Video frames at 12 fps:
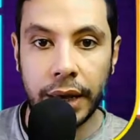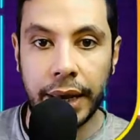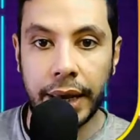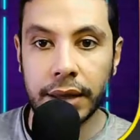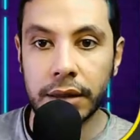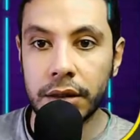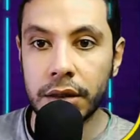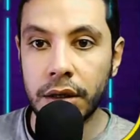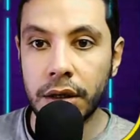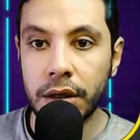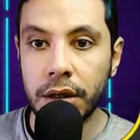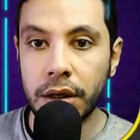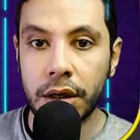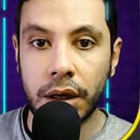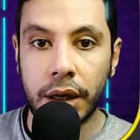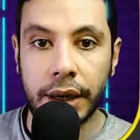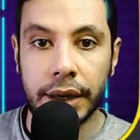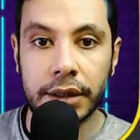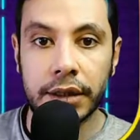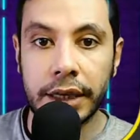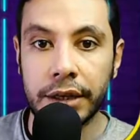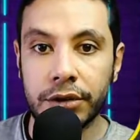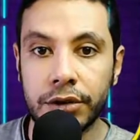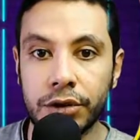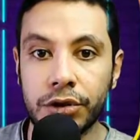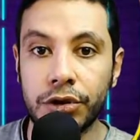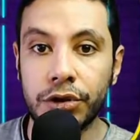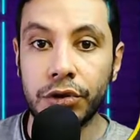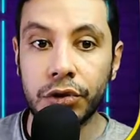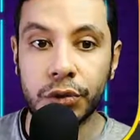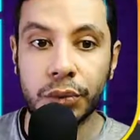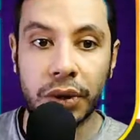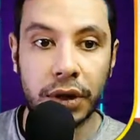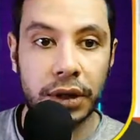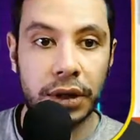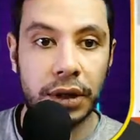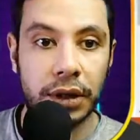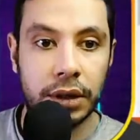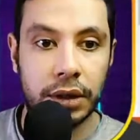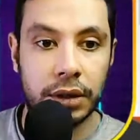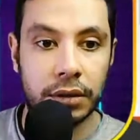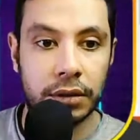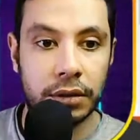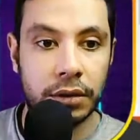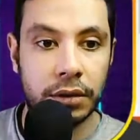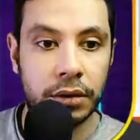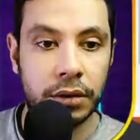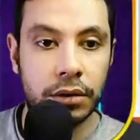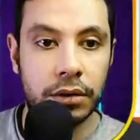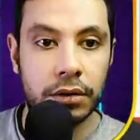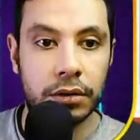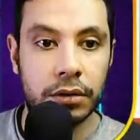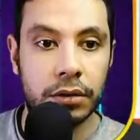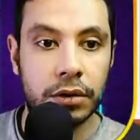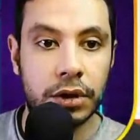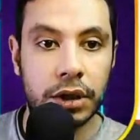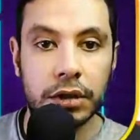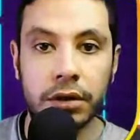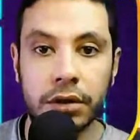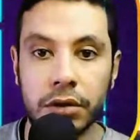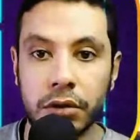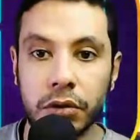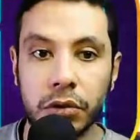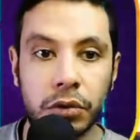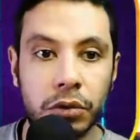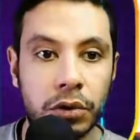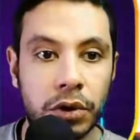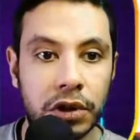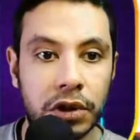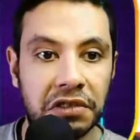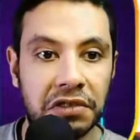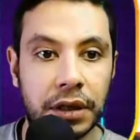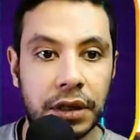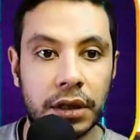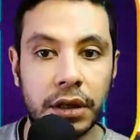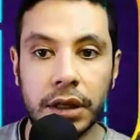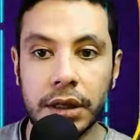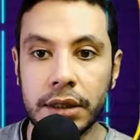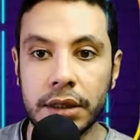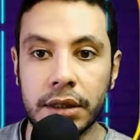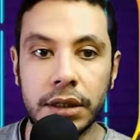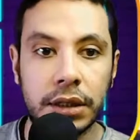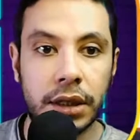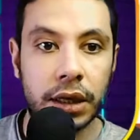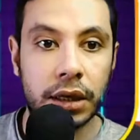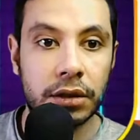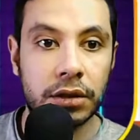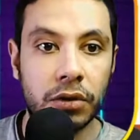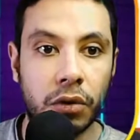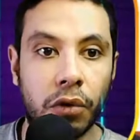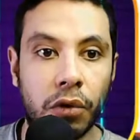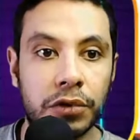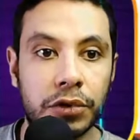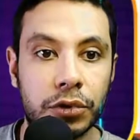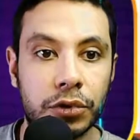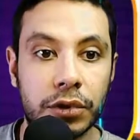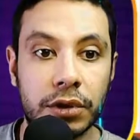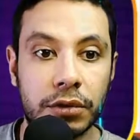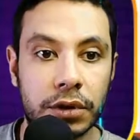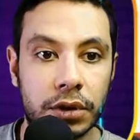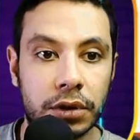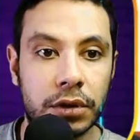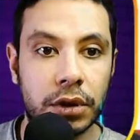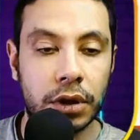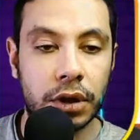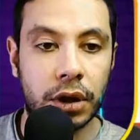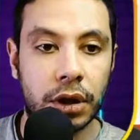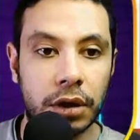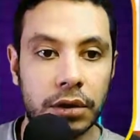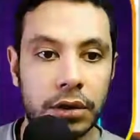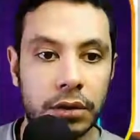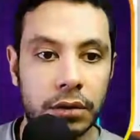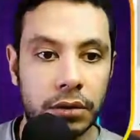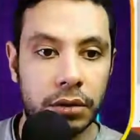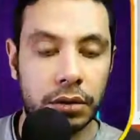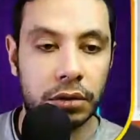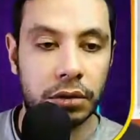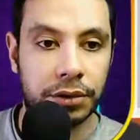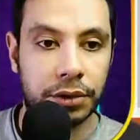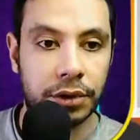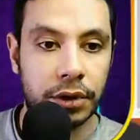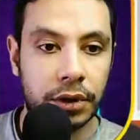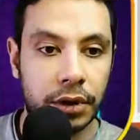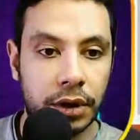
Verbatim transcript: And and here to secure billing, here you need to fill the details of your credit card over